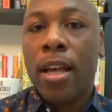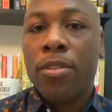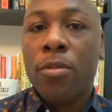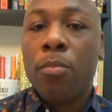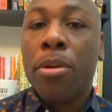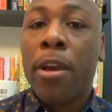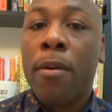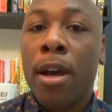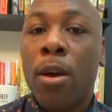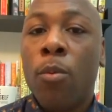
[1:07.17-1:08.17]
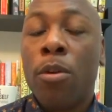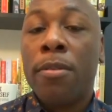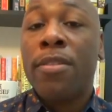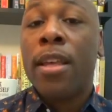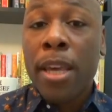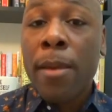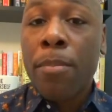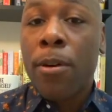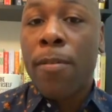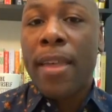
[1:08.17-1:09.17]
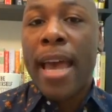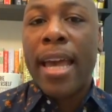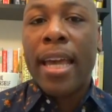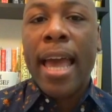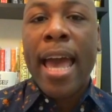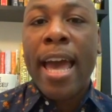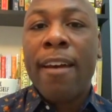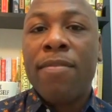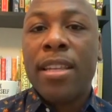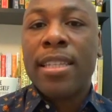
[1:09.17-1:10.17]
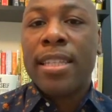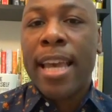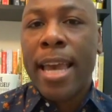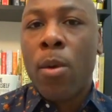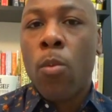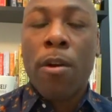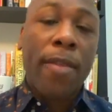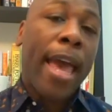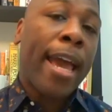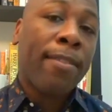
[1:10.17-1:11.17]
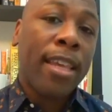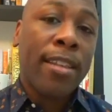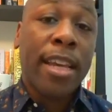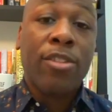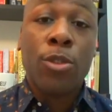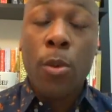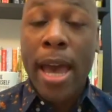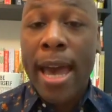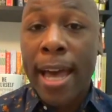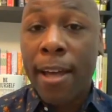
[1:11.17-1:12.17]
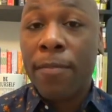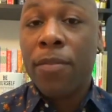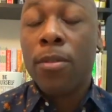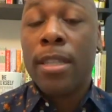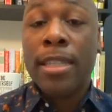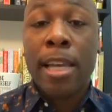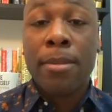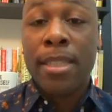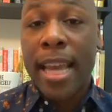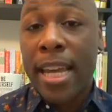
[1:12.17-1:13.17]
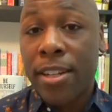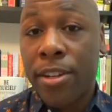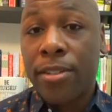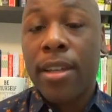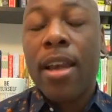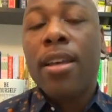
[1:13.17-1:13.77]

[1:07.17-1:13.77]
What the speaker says: you pair up with people that have the same work ethic that you have, the same standard.